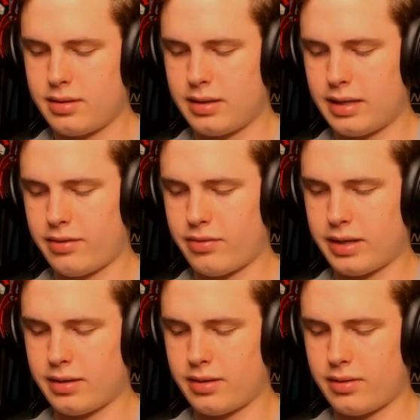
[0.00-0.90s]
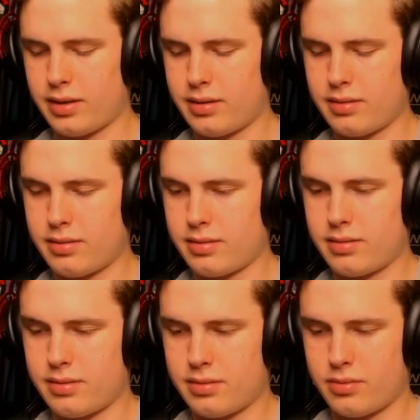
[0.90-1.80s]
if we can do it
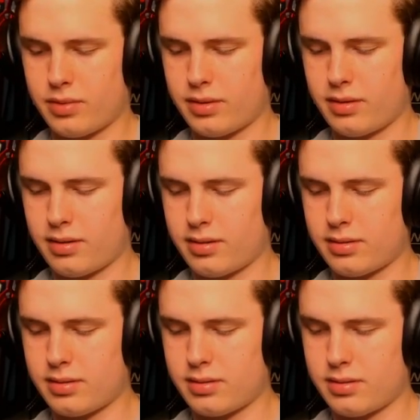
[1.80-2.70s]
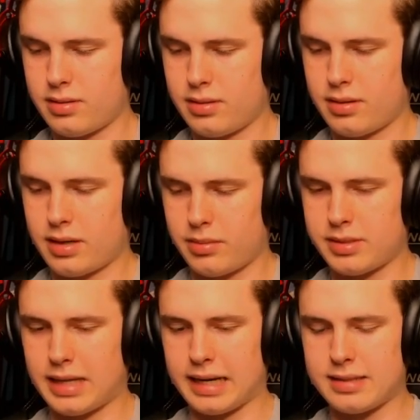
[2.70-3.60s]
with a couple
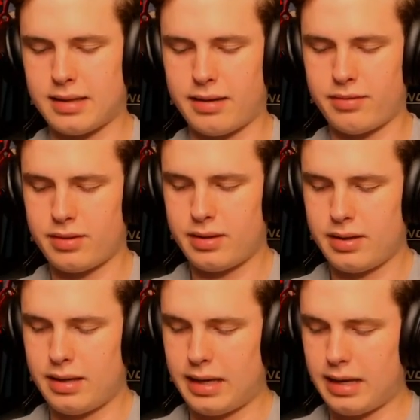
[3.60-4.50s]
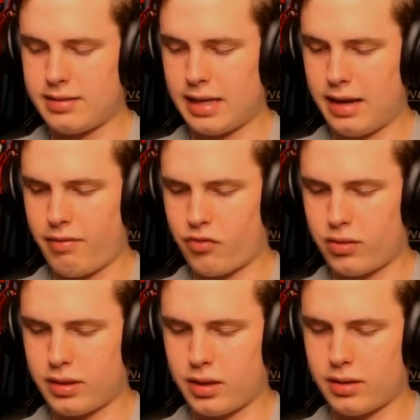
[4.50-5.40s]
seconds left, is if
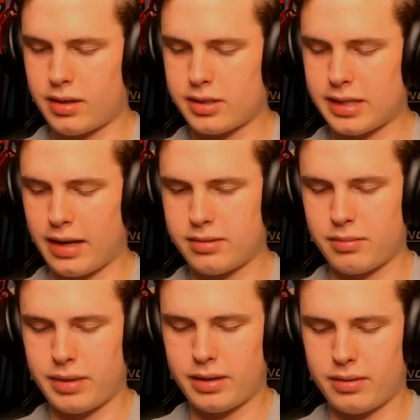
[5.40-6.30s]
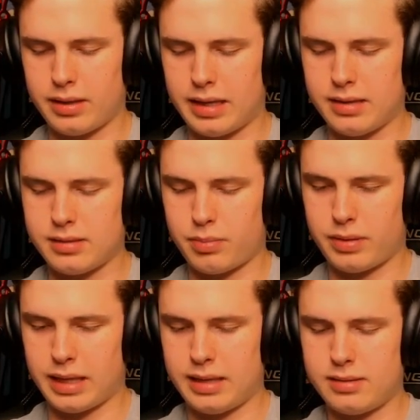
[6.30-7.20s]
their skeleton barrel is
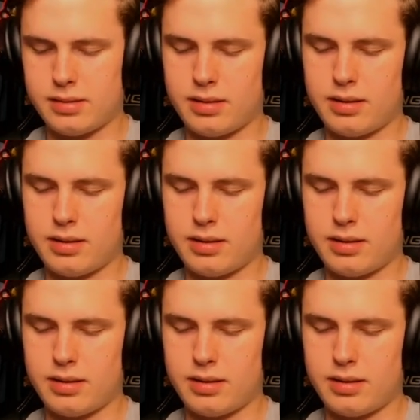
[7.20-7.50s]
placed